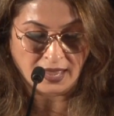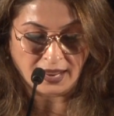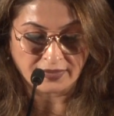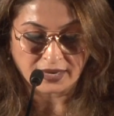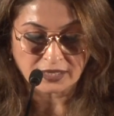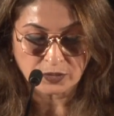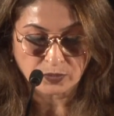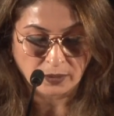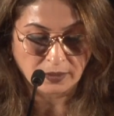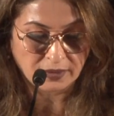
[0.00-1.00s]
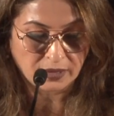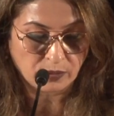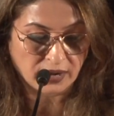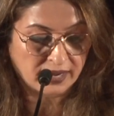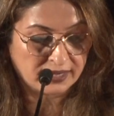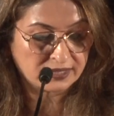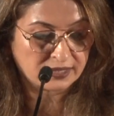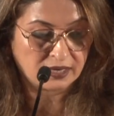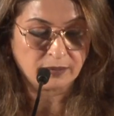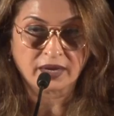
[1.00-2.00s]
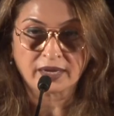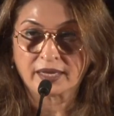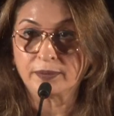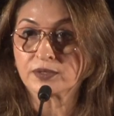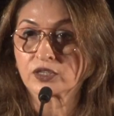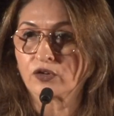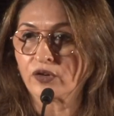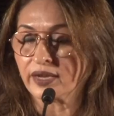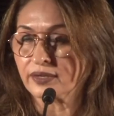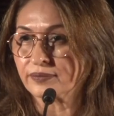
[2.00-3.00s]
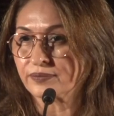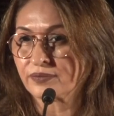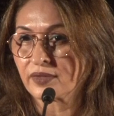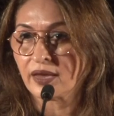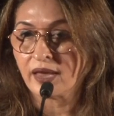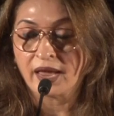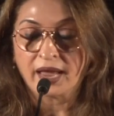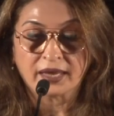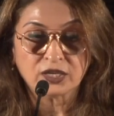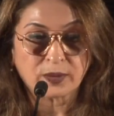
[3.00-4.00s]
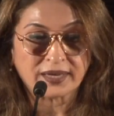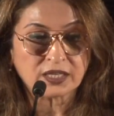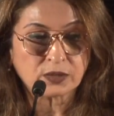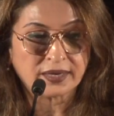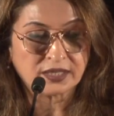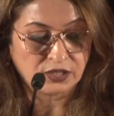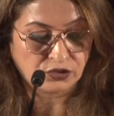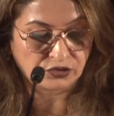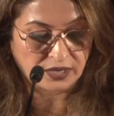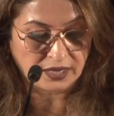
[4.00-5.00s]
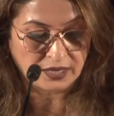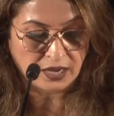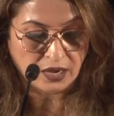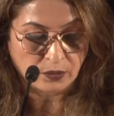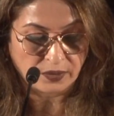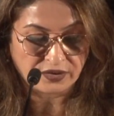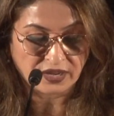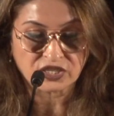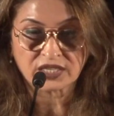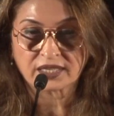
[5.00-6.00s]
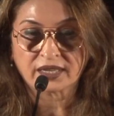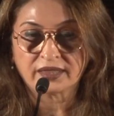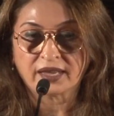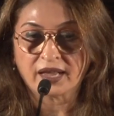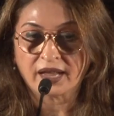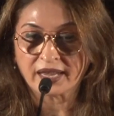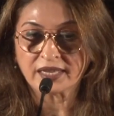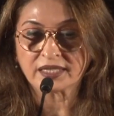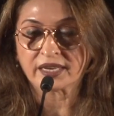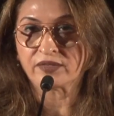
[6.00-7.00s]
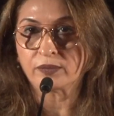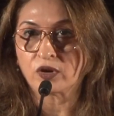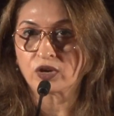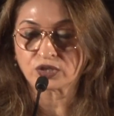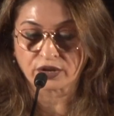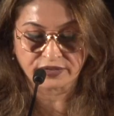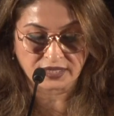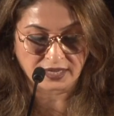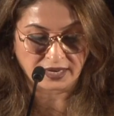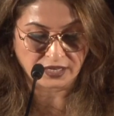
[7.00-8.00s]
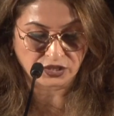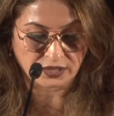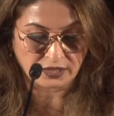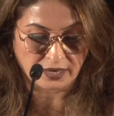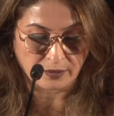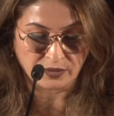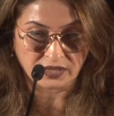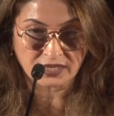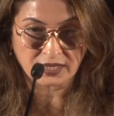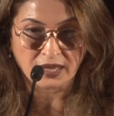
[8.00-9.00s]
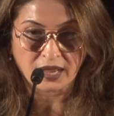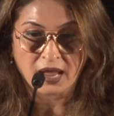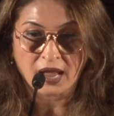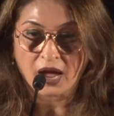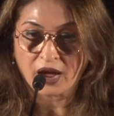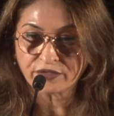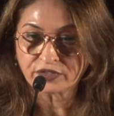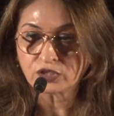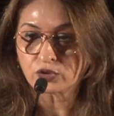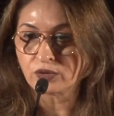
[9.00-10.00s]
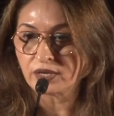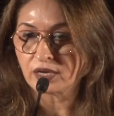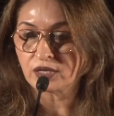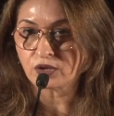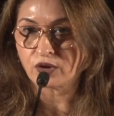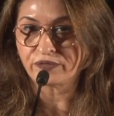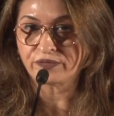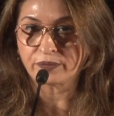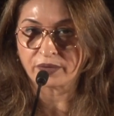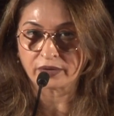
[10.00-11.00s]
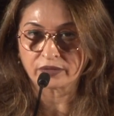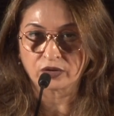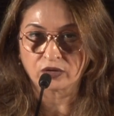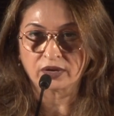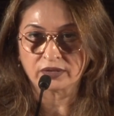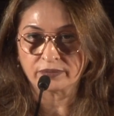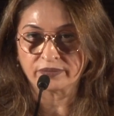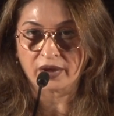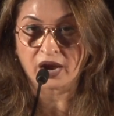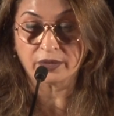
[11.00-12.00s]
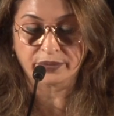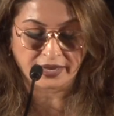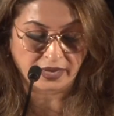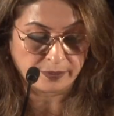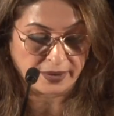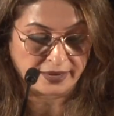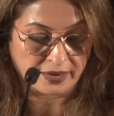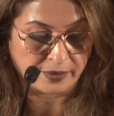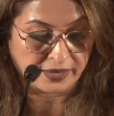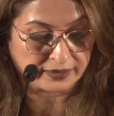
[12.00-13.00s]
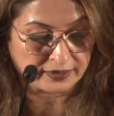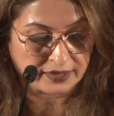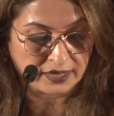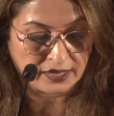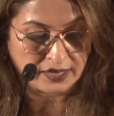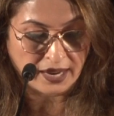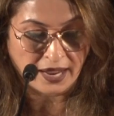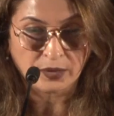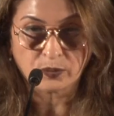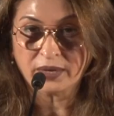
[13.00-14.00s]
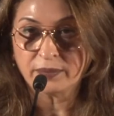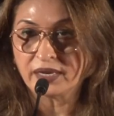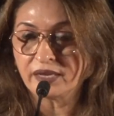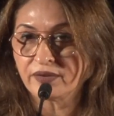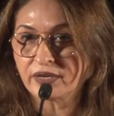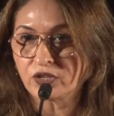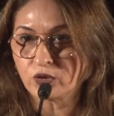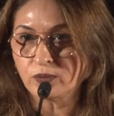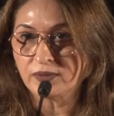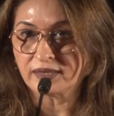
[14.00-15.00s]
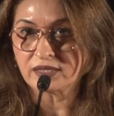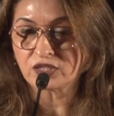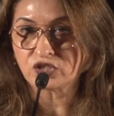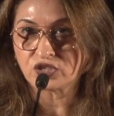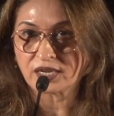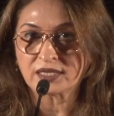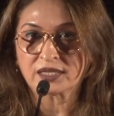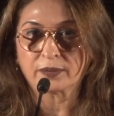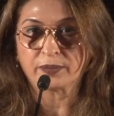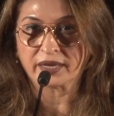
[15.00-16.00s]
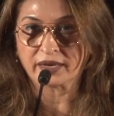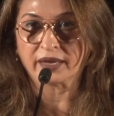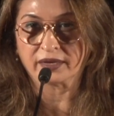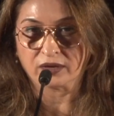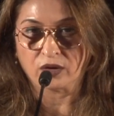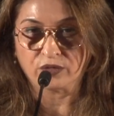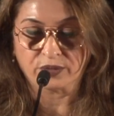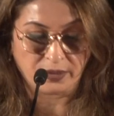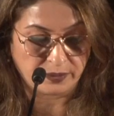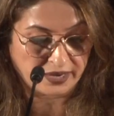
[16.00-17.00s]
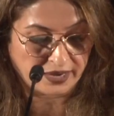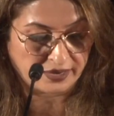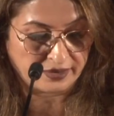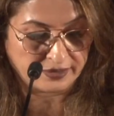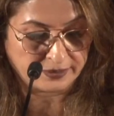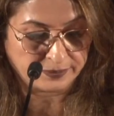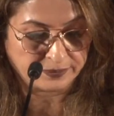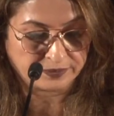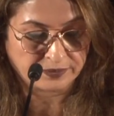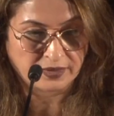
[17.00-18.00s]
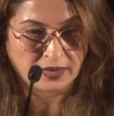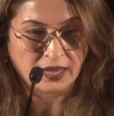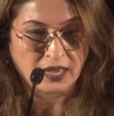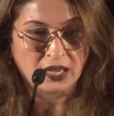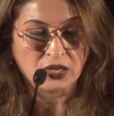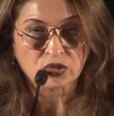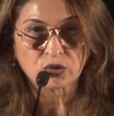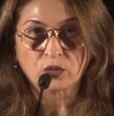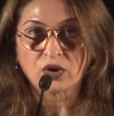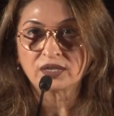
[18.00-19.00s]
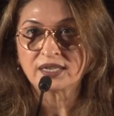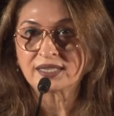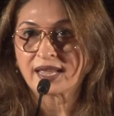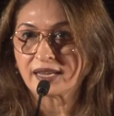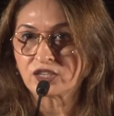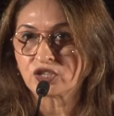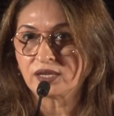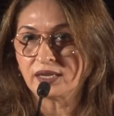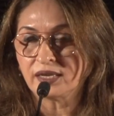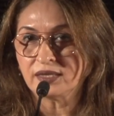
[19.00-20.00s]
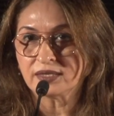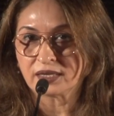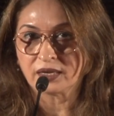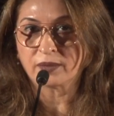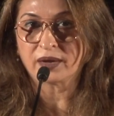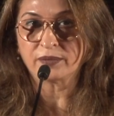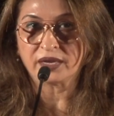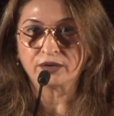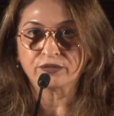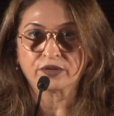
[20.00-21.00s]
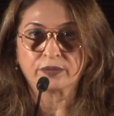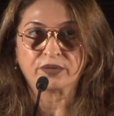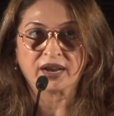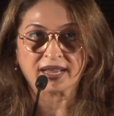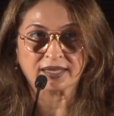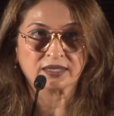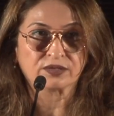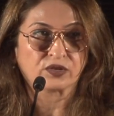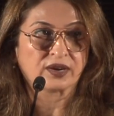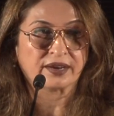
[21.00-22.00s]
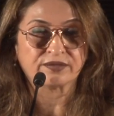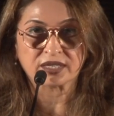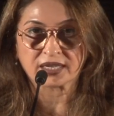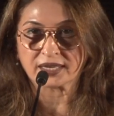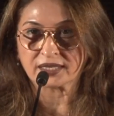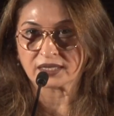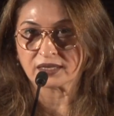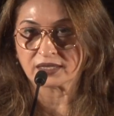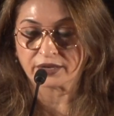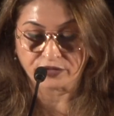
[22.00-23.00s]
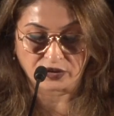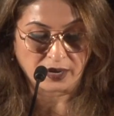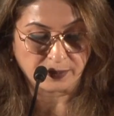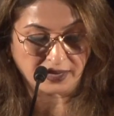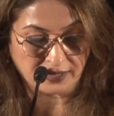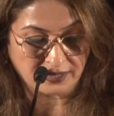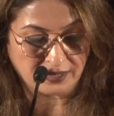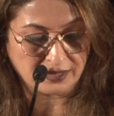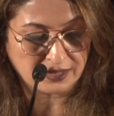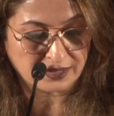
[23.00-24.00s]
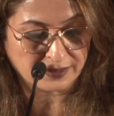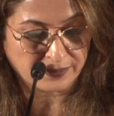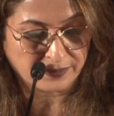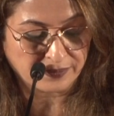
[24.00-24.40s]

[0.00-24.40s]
And that is probably why cinema keeps growing. In 2023, we registered the highest ever box office collection numbers after two years of, uh, you know, a heartbreaking pandemic. And we believe at Qube that this is just the beginning of where we are headed. So what does actually cinema mean for brands, for advertisers, and for our partners?